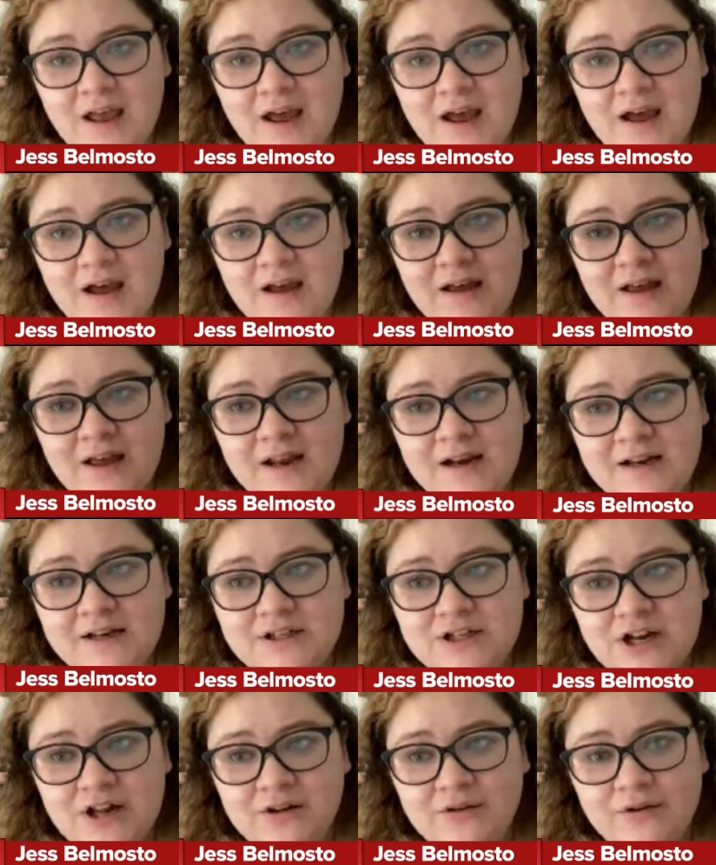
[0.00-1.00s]

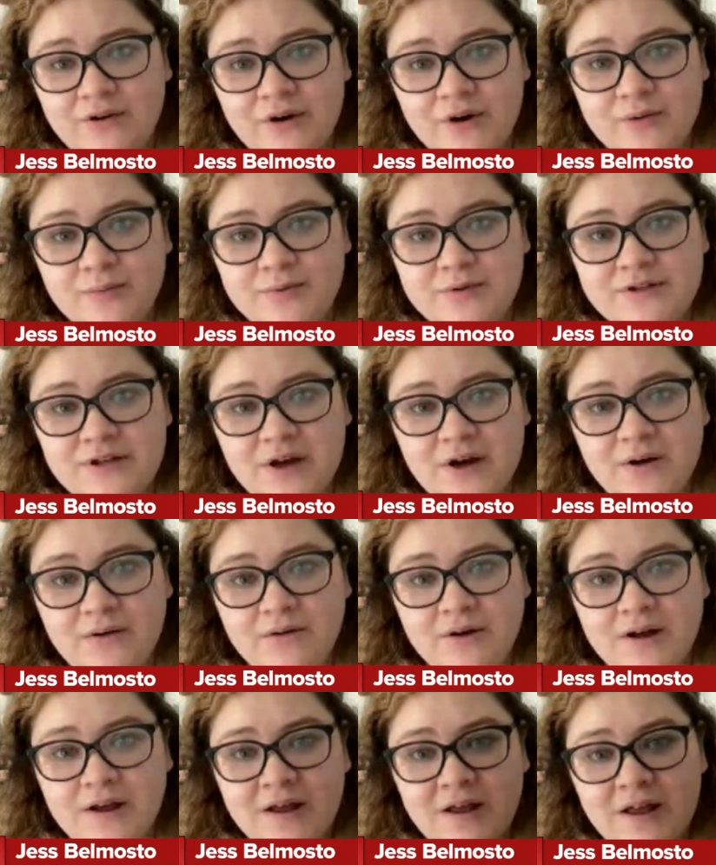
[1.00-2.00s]
NHL group.
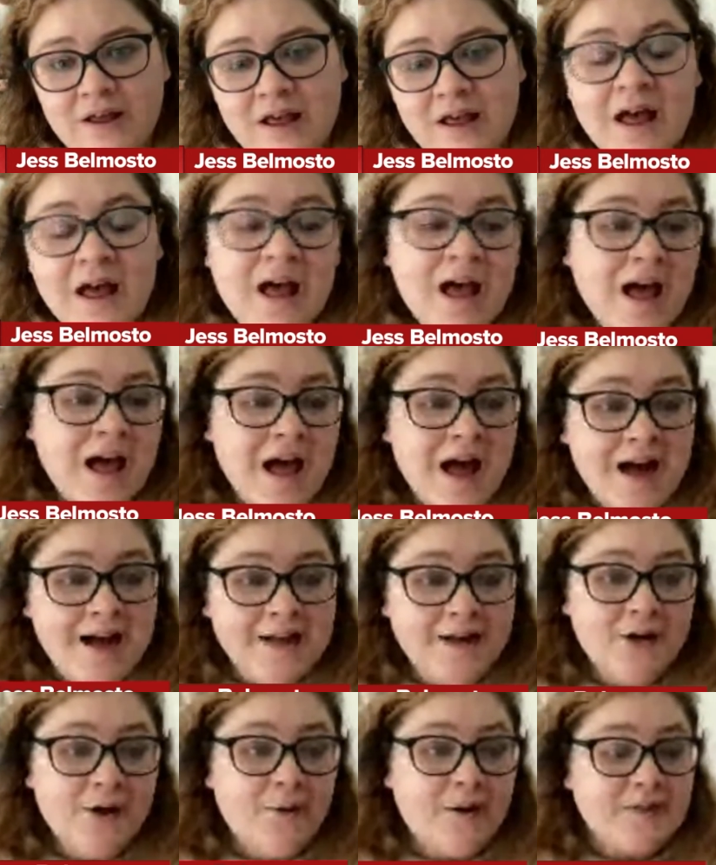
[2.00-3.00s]
So
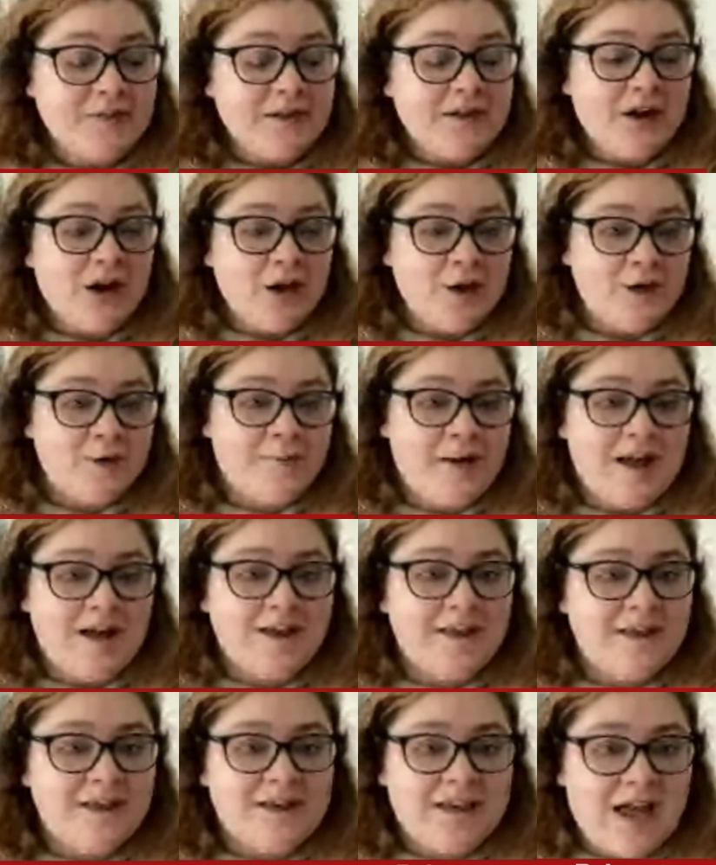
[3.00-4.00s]
I don't know. I think Connor
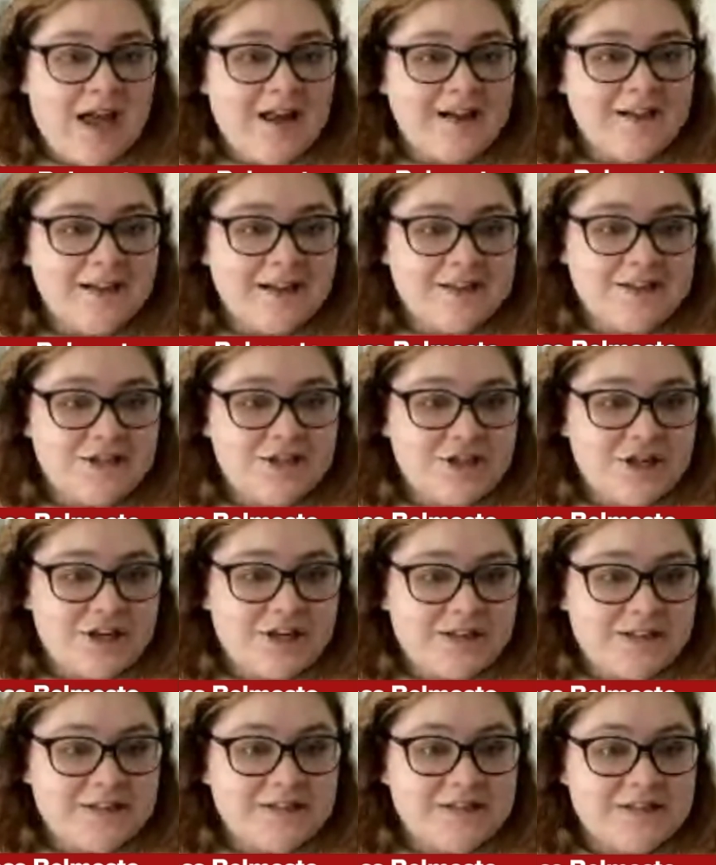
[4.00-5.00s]
Mackey, again, gets a
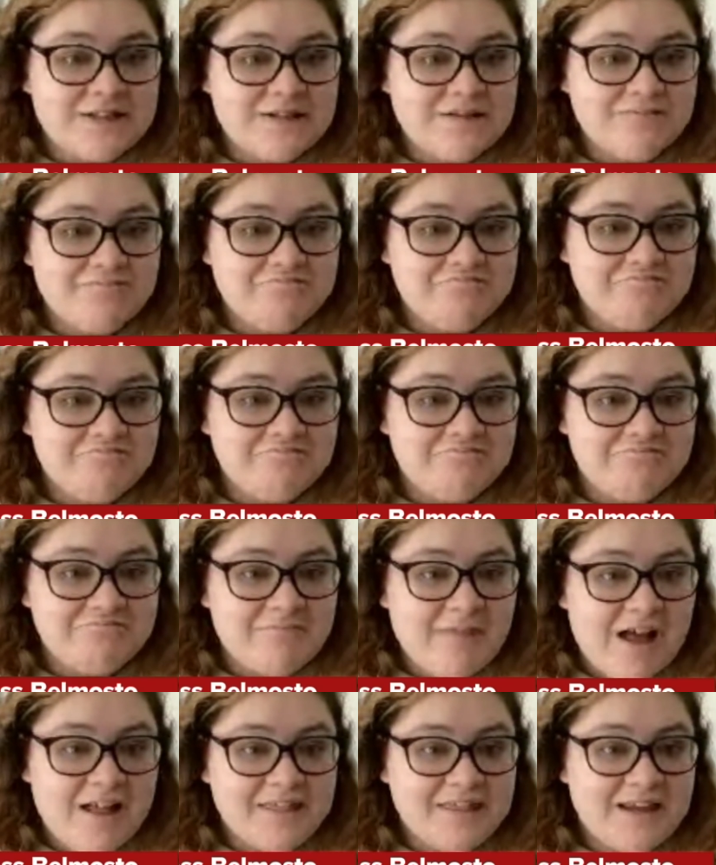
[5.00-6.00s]
chance
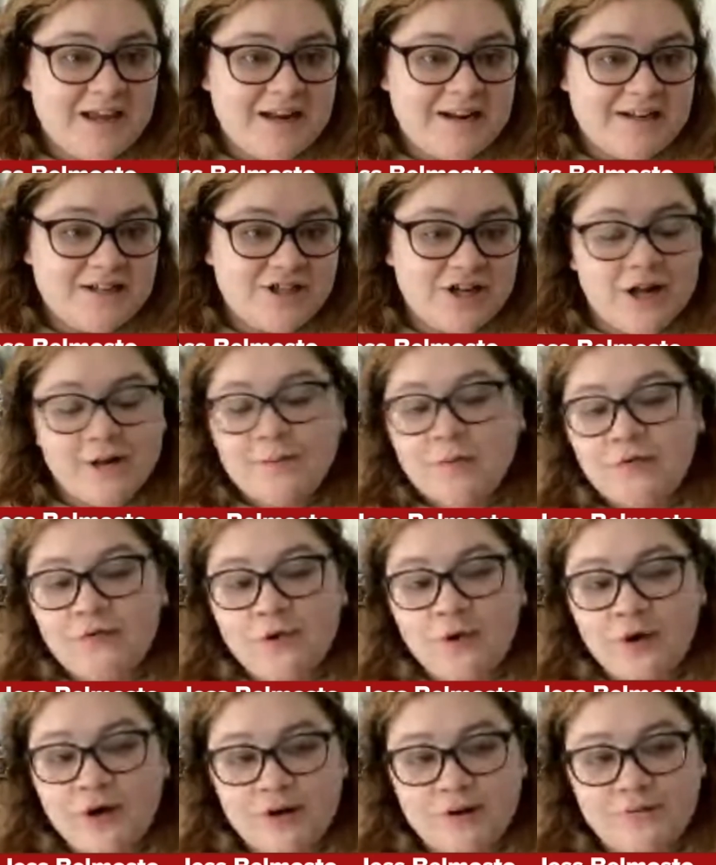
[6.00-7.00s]
at the NHL
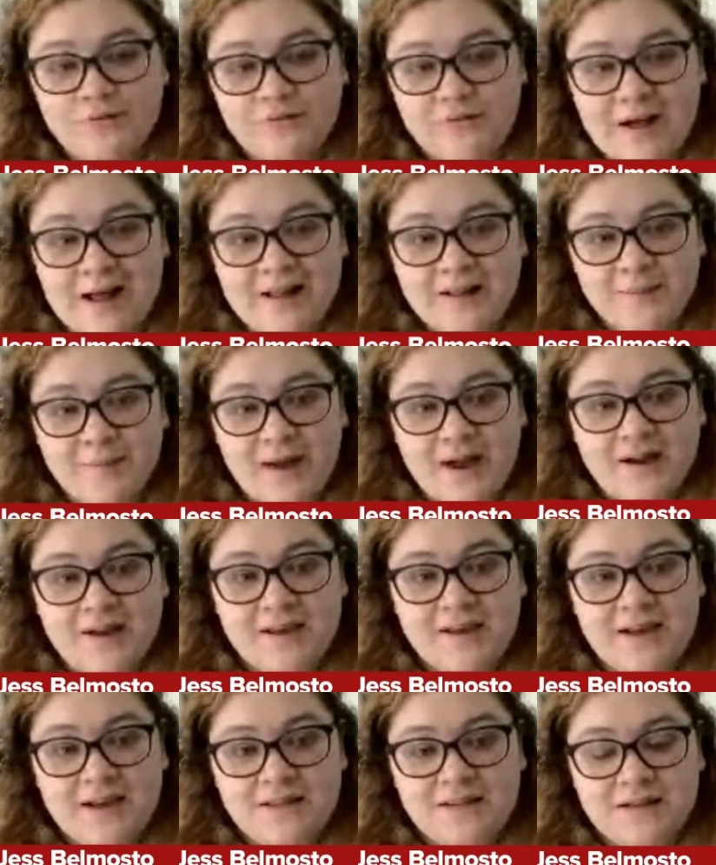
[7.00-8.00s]
before
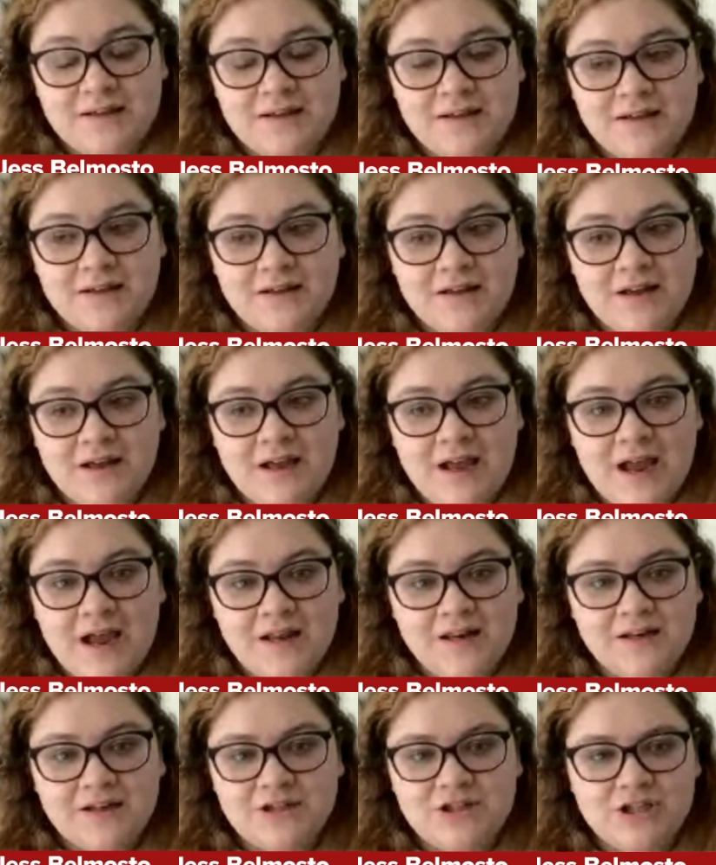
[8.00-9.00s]
Valimaki. I think
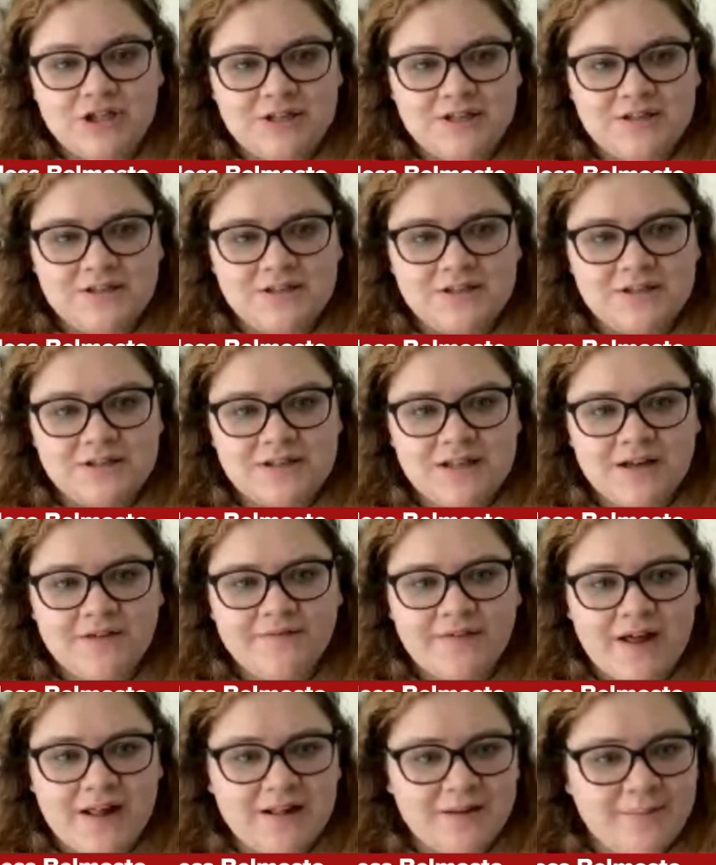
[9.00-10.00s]
any chances
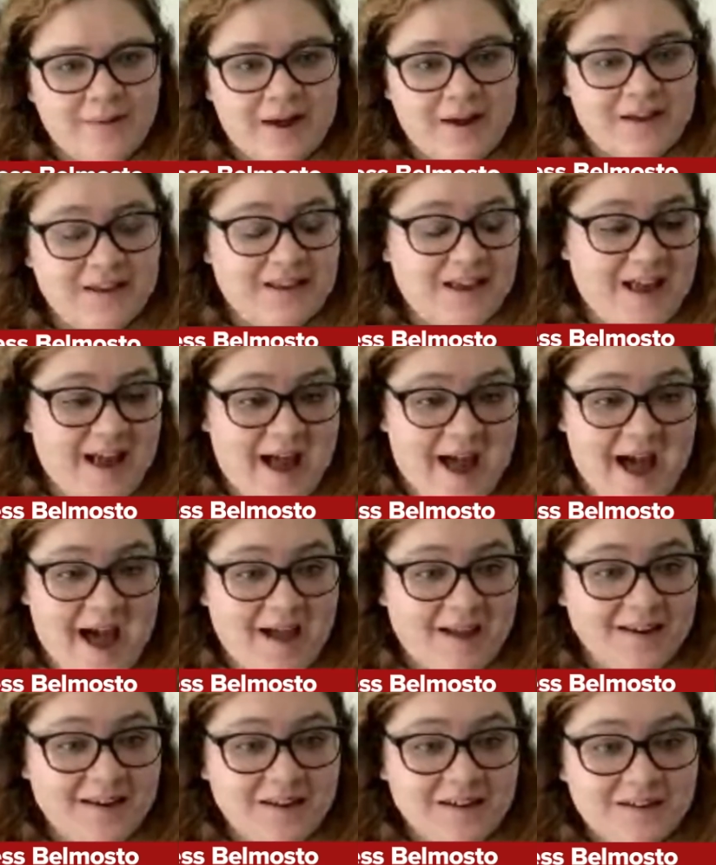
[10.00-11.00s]
that Valimaki
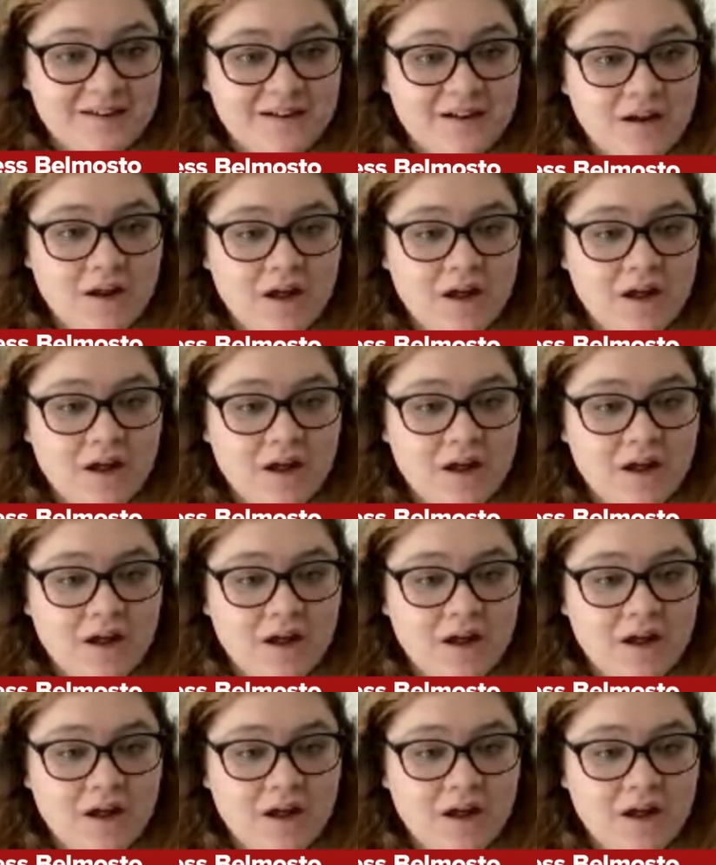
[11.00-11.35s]
had